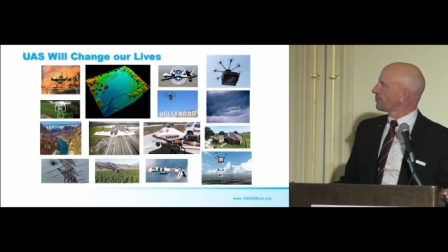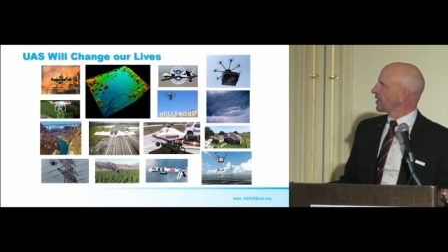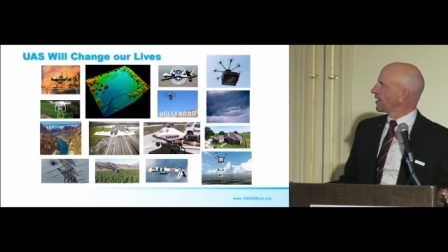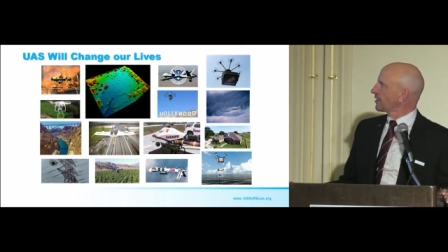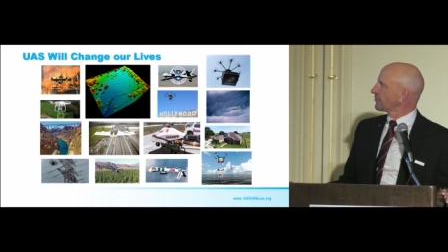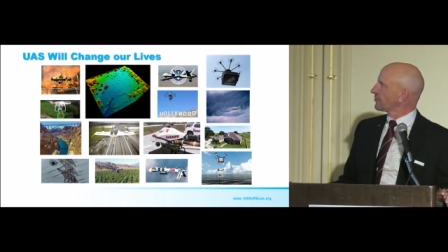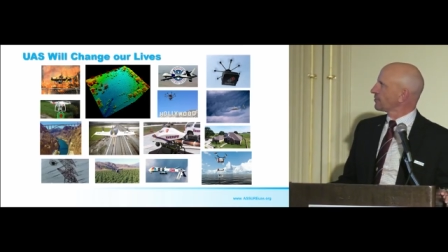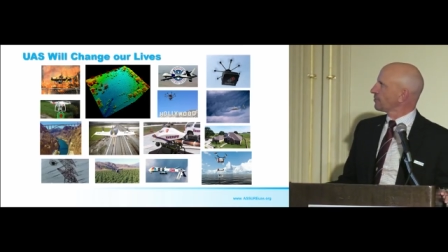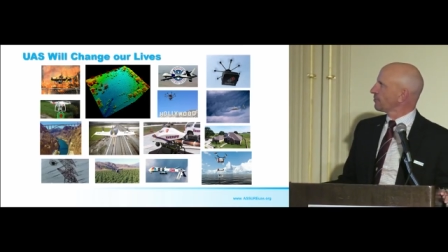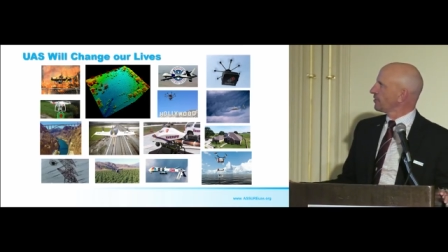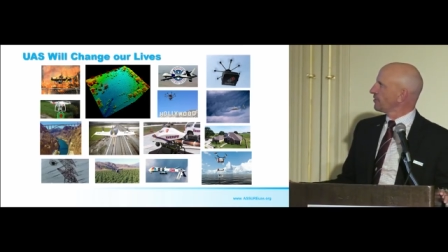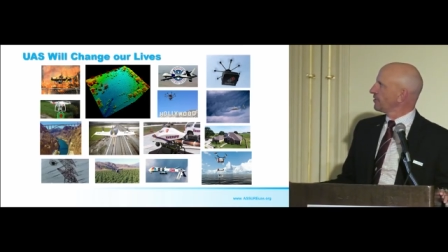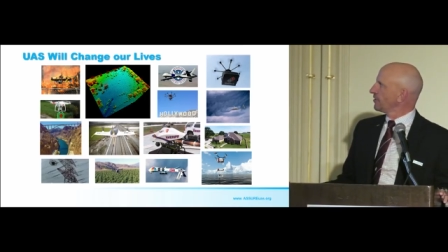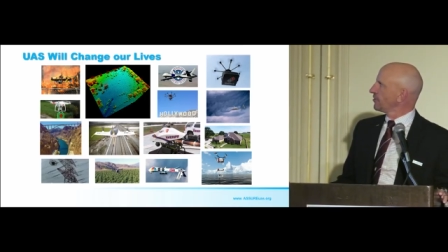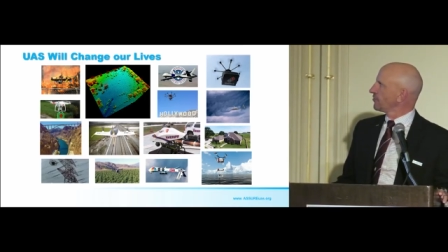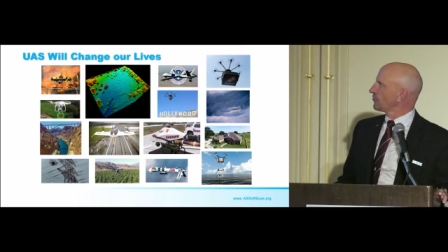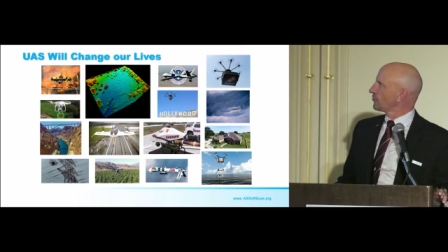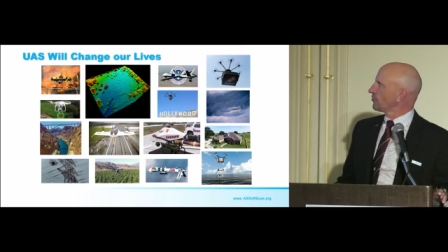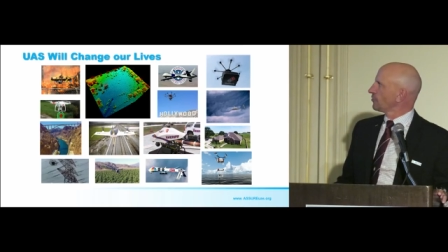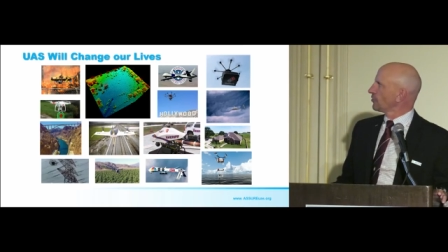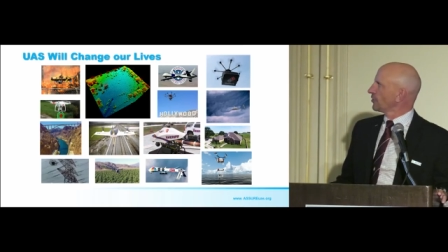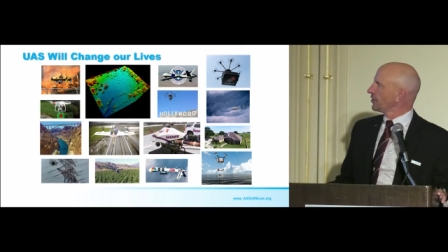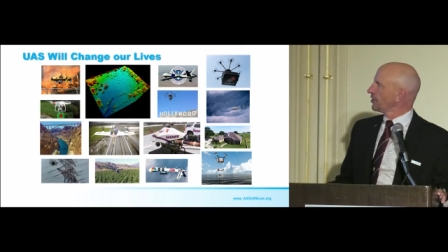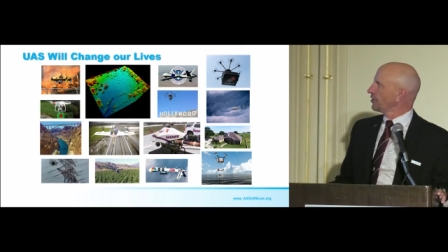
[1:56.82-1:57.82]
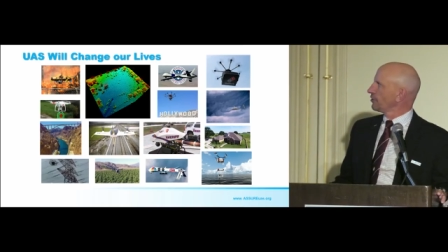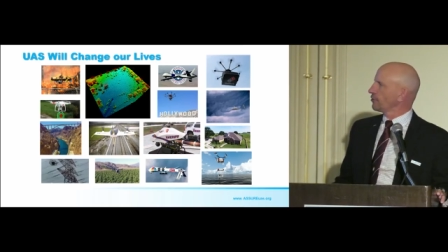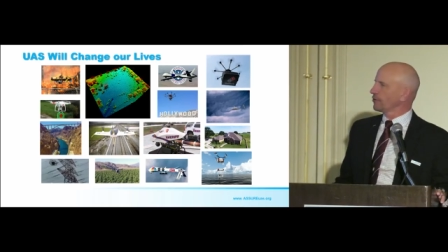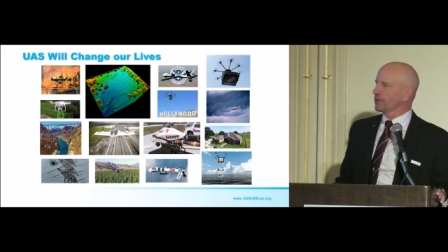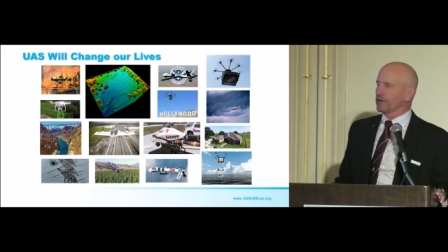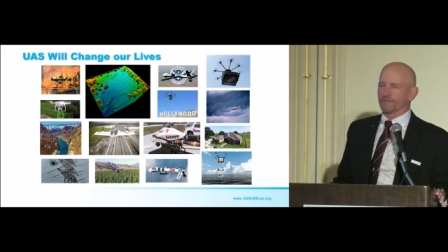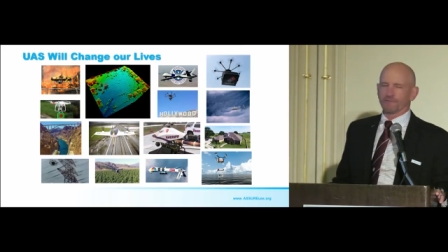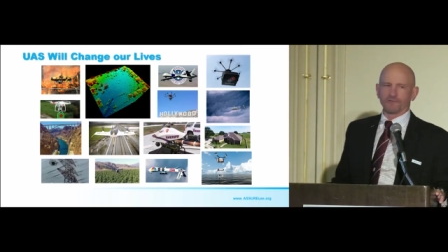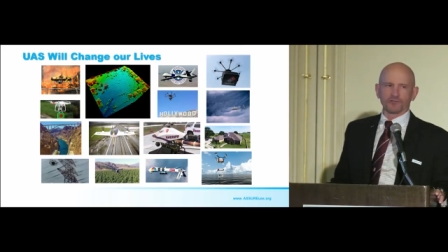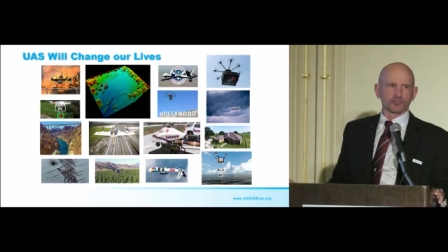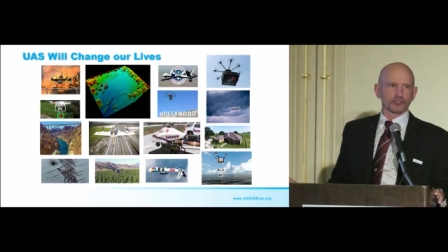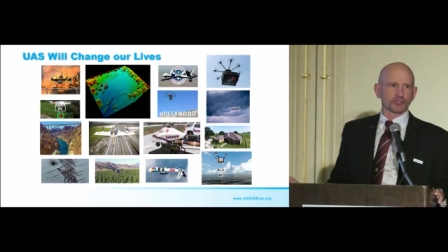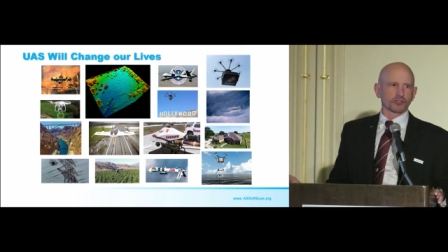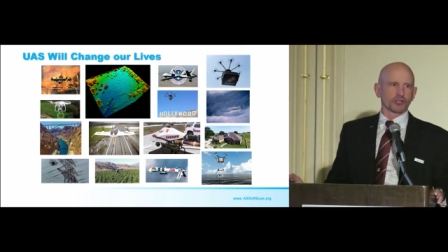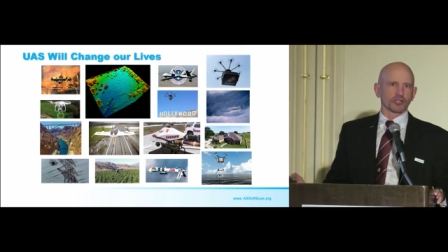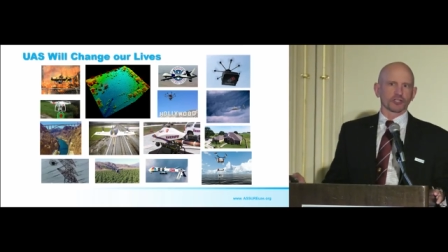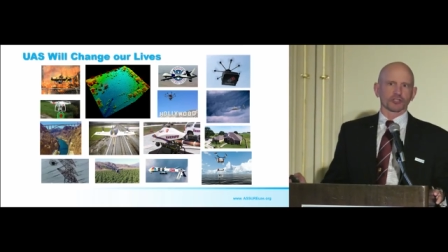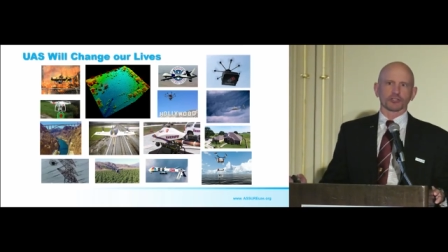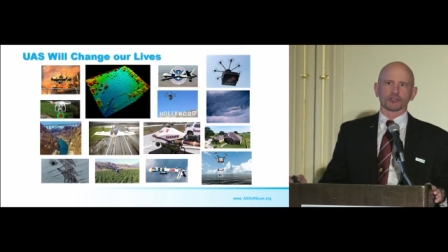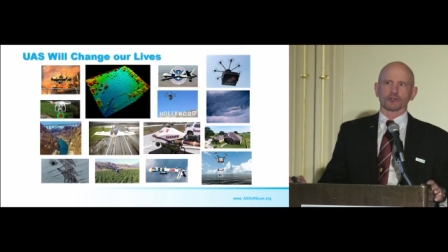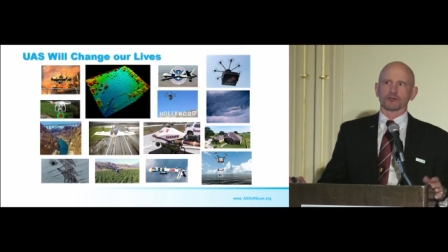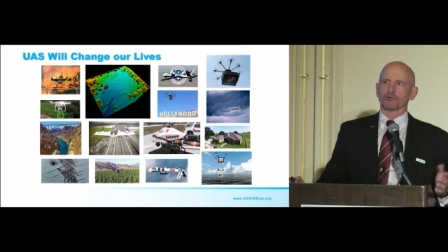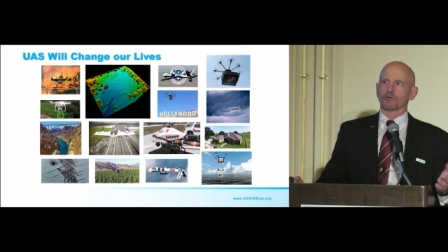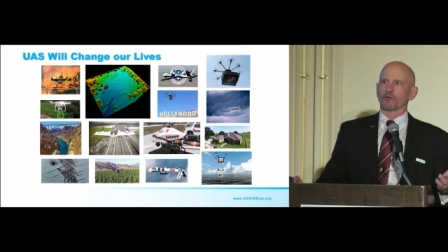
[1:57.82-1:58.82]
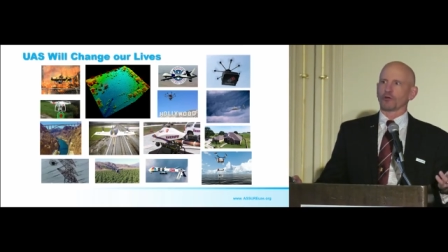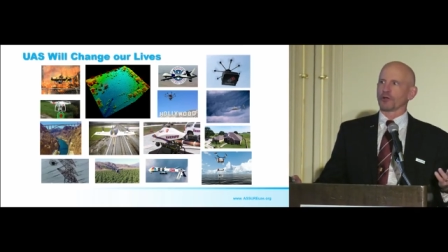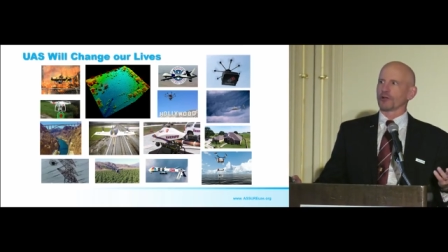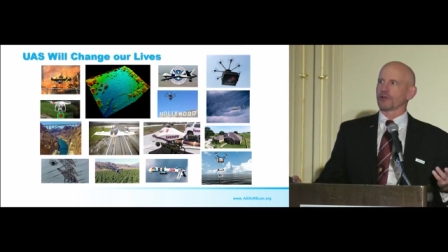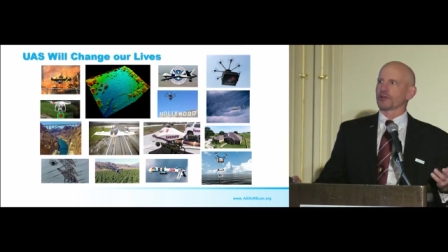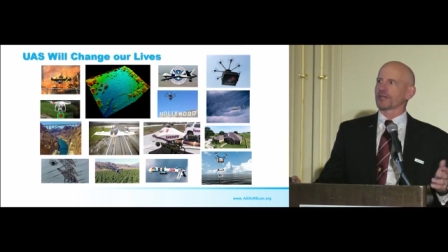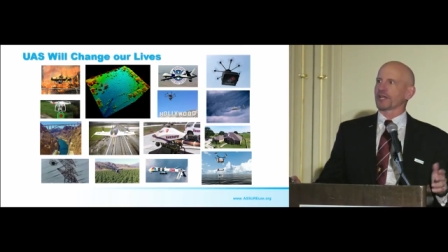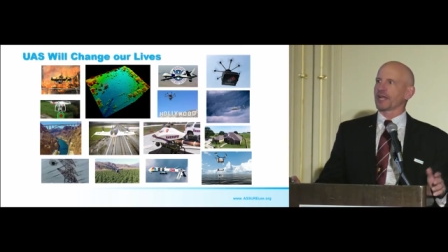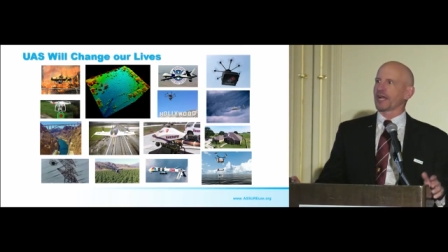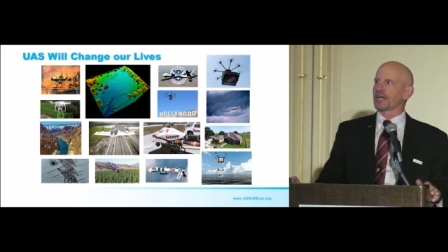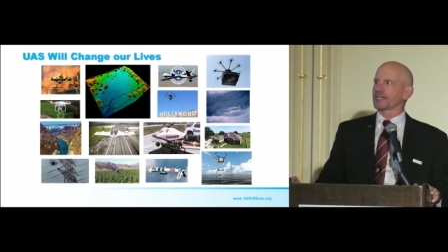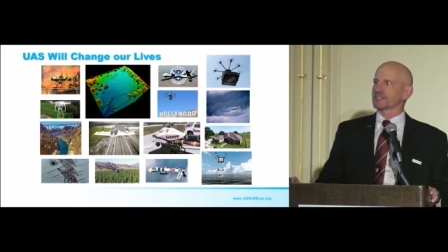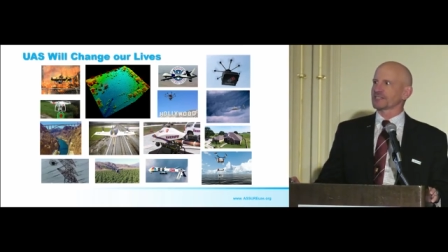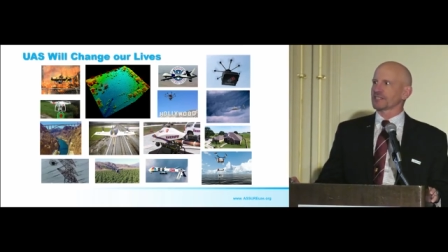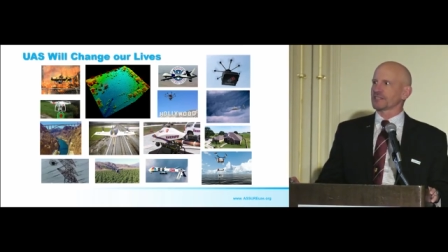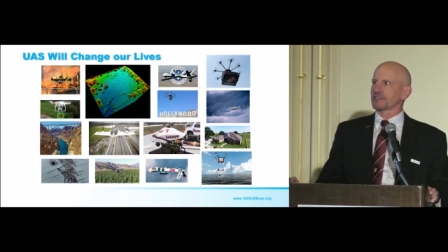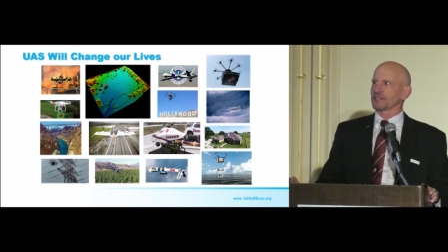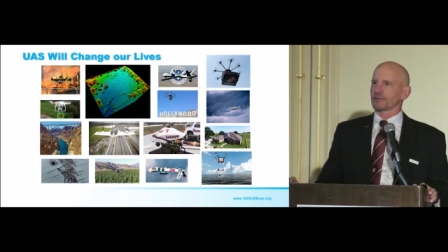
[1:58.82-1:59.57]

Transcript: about some of this. Linear infrastructure, oil and gas.